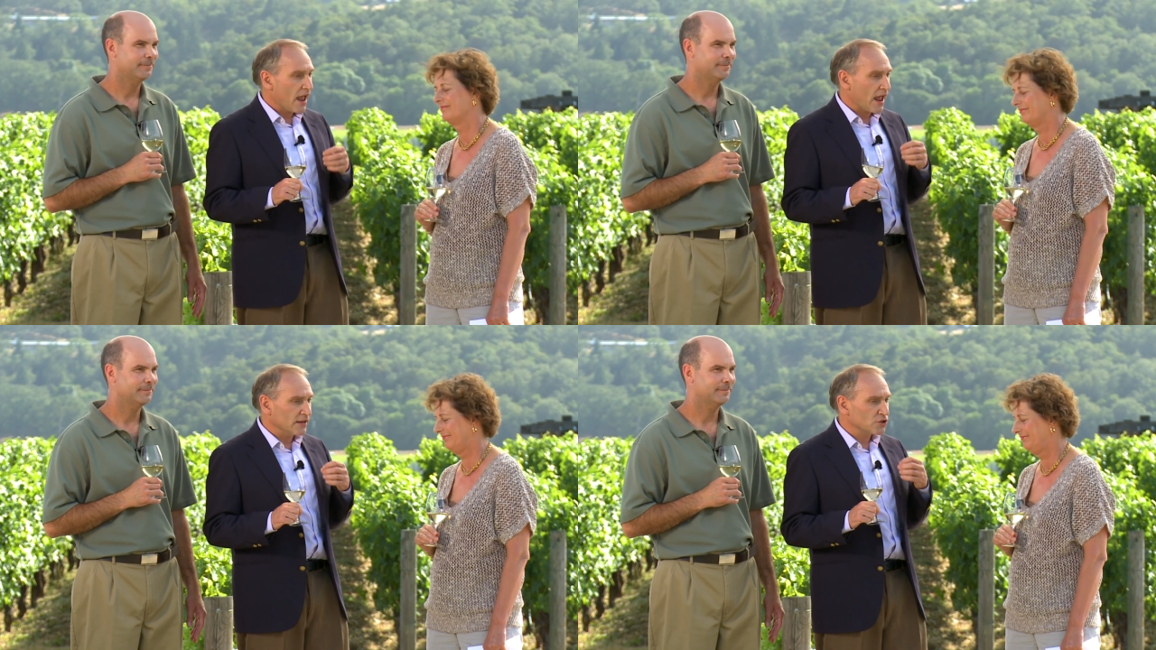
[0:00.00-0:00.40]

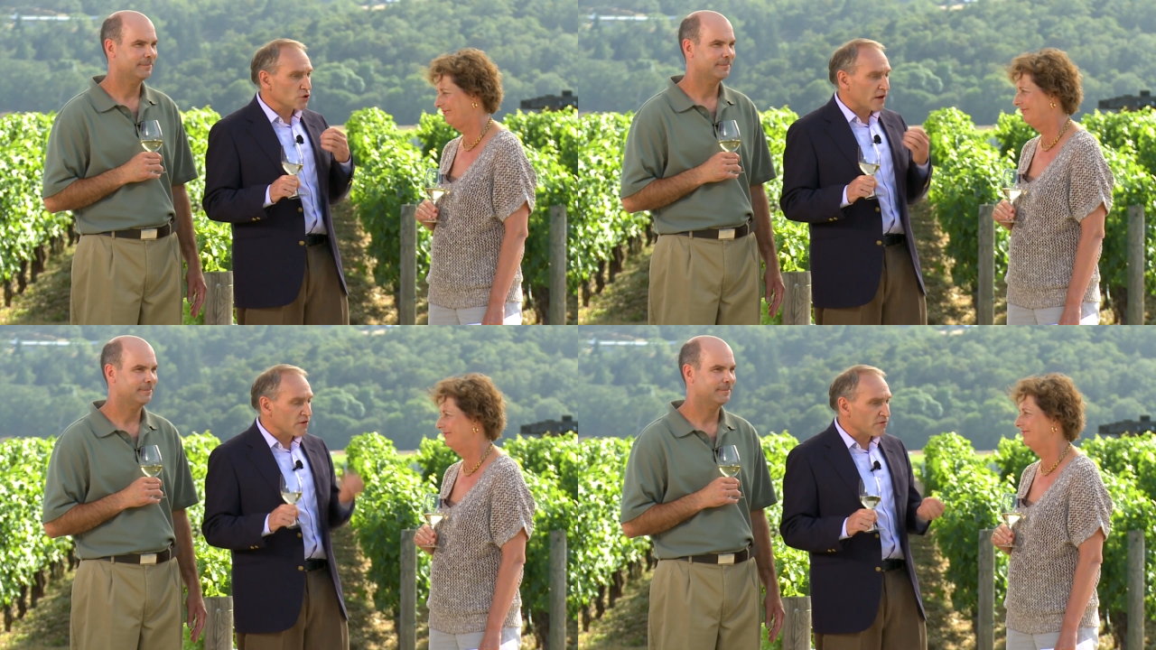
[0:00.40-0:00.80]
Speaker 1: and
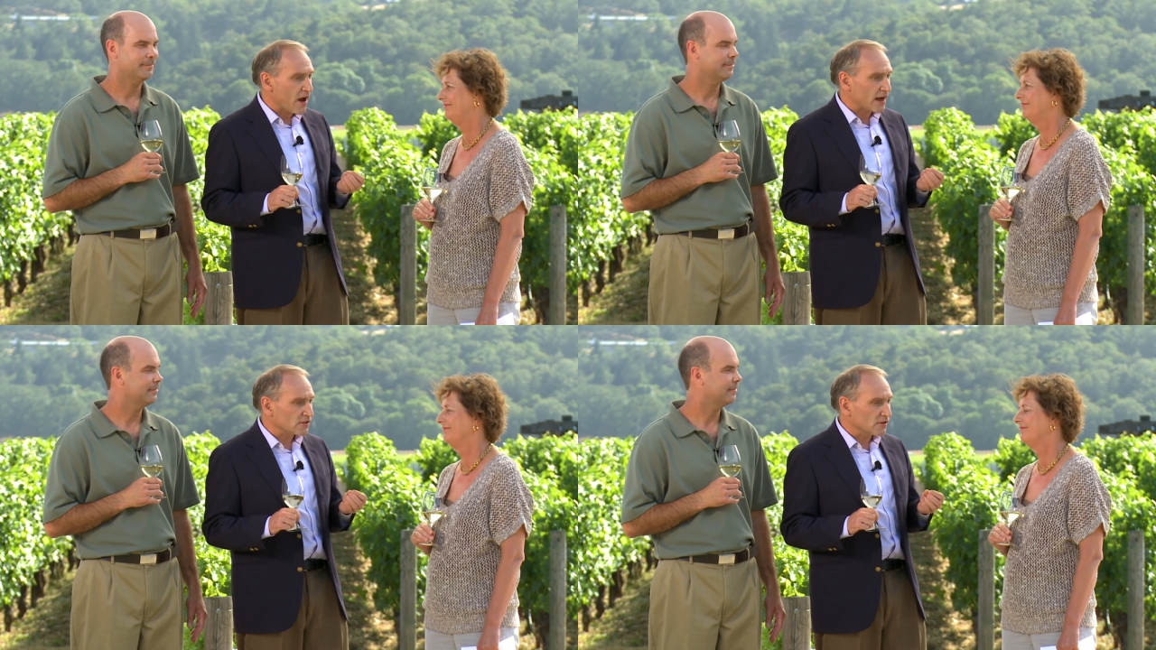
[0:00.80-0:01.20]
striving
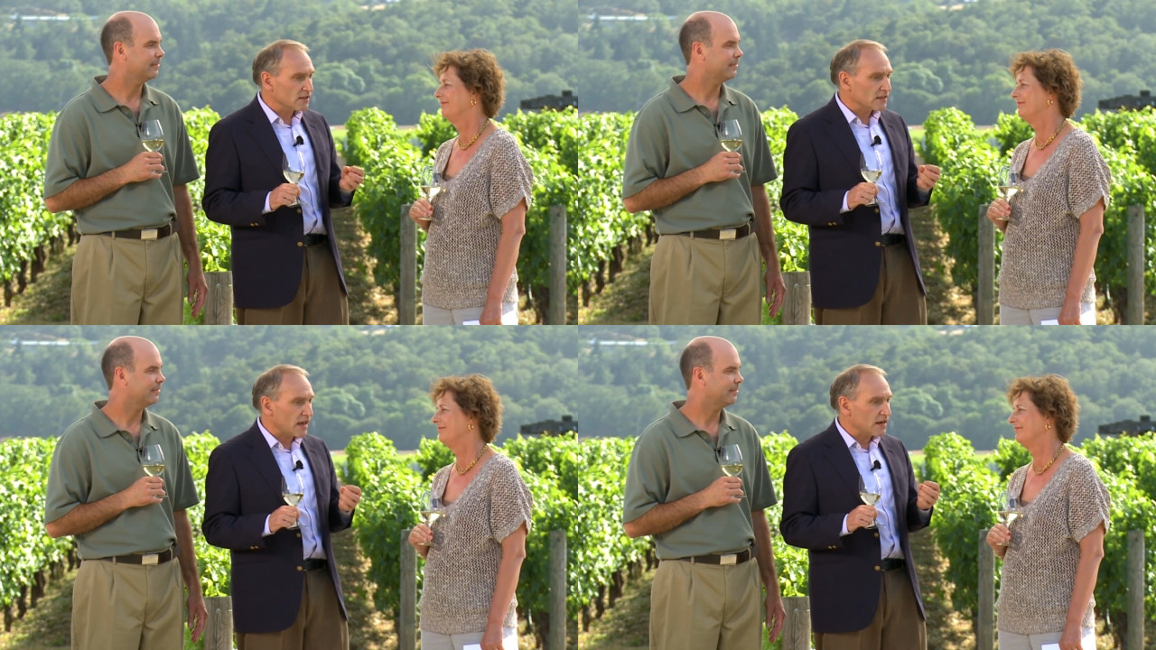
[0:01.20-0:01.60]
for
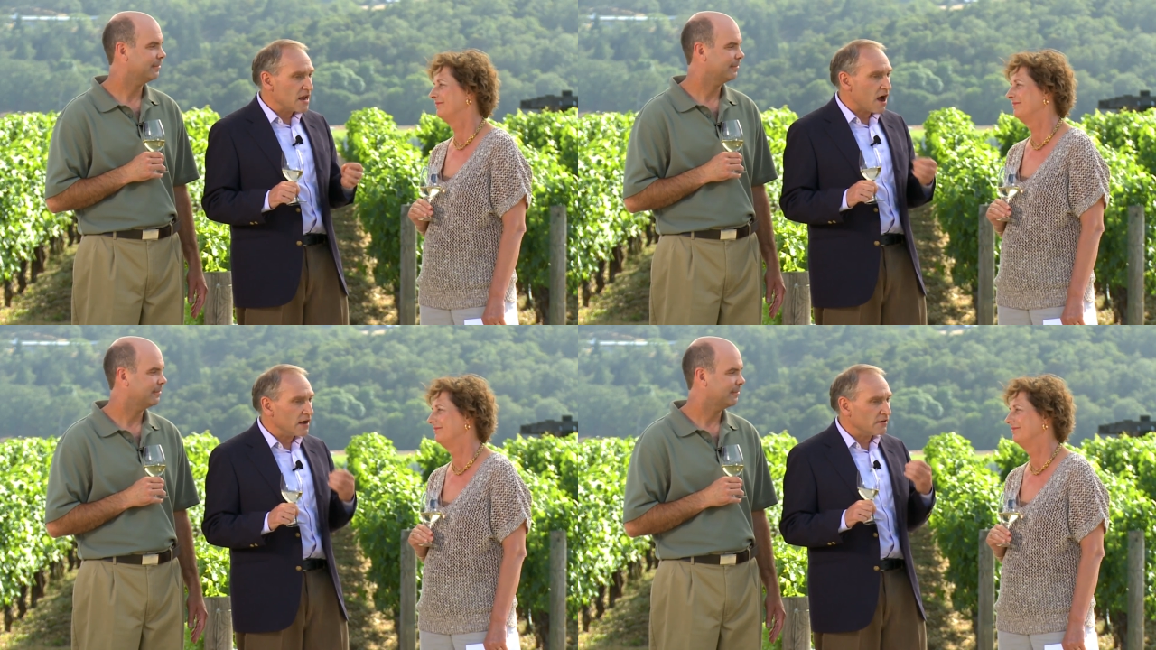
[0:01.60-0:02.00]
excellence, and
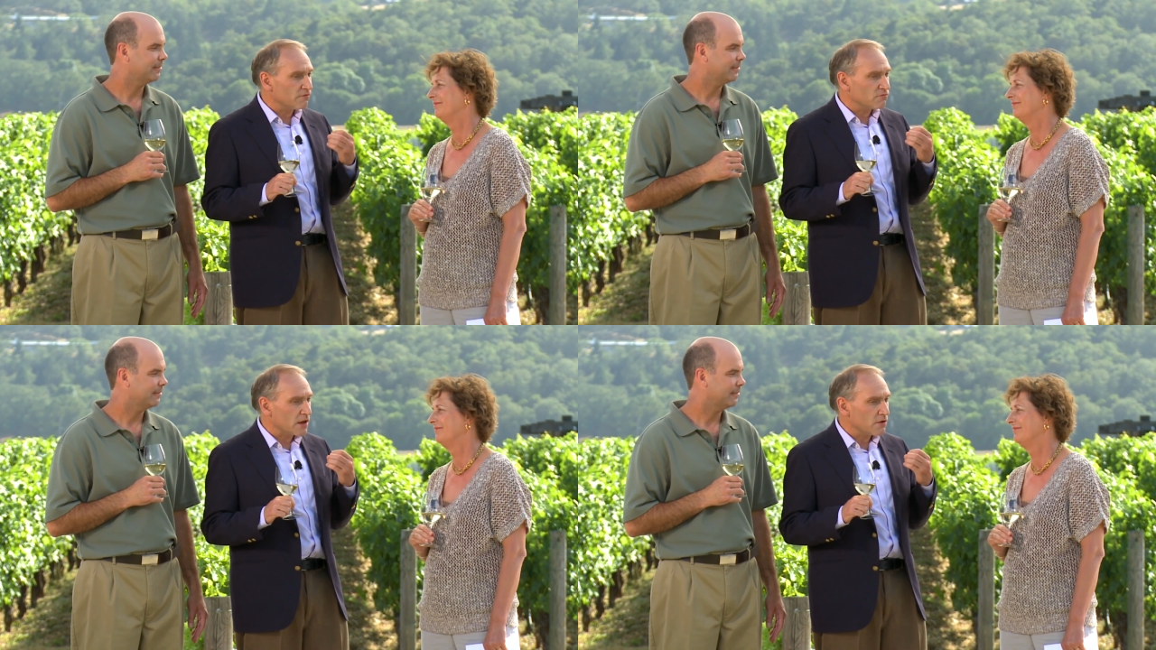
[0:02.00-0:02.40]
he kind
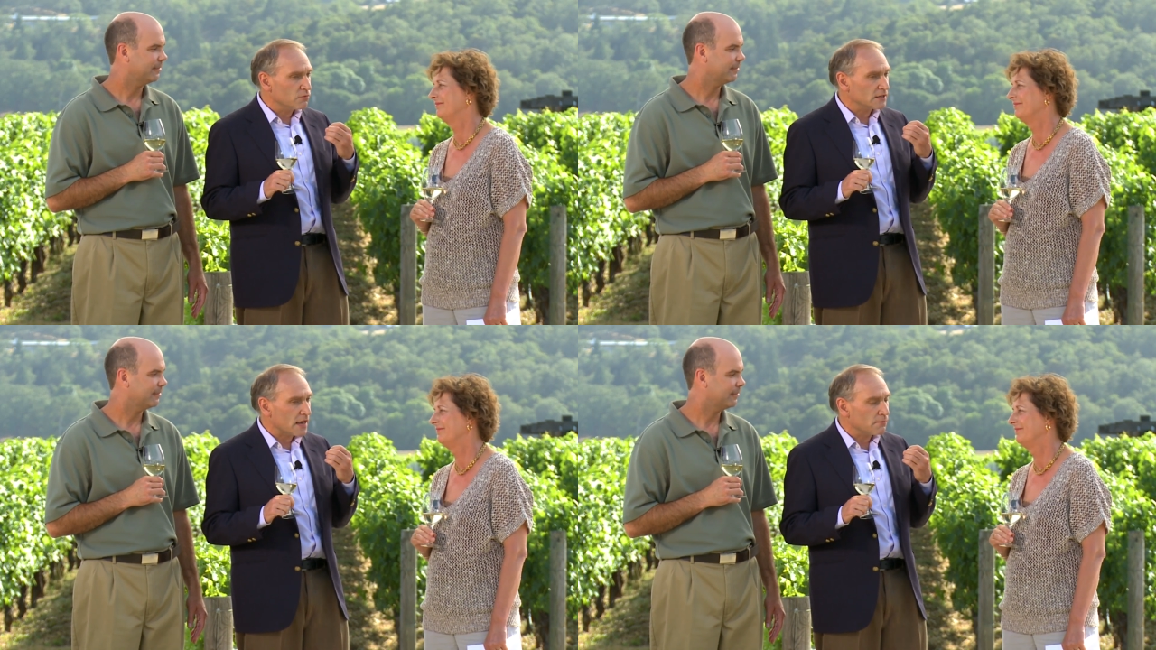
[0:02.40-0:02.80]
of he
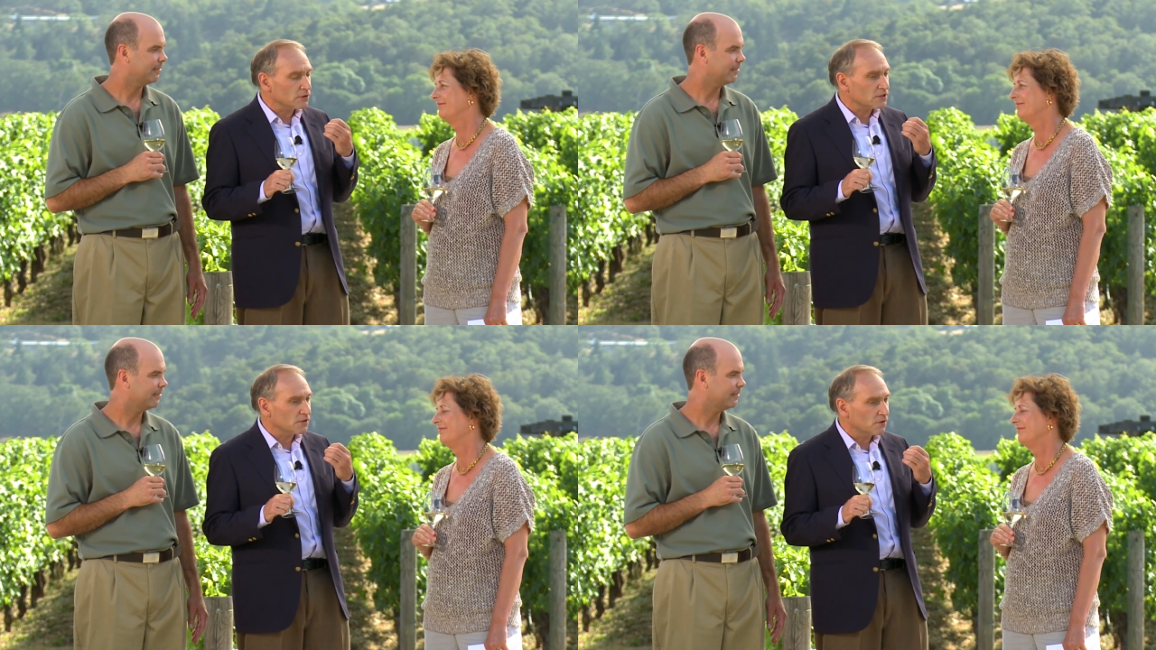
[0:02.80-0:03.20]
was
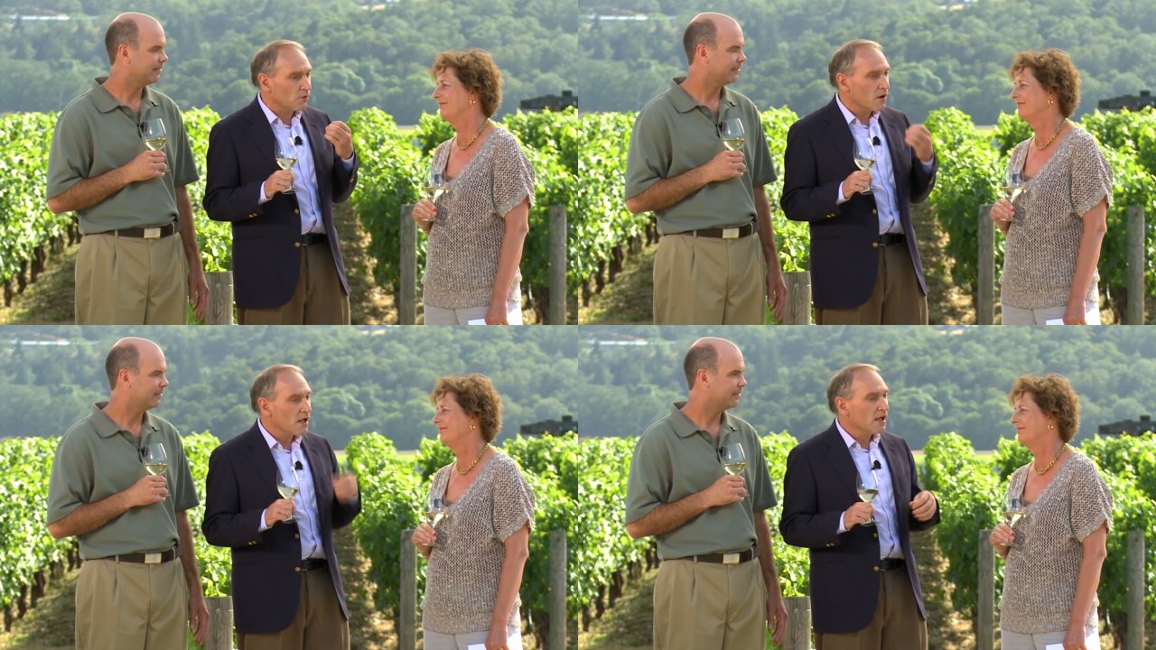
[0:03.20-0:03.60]
able to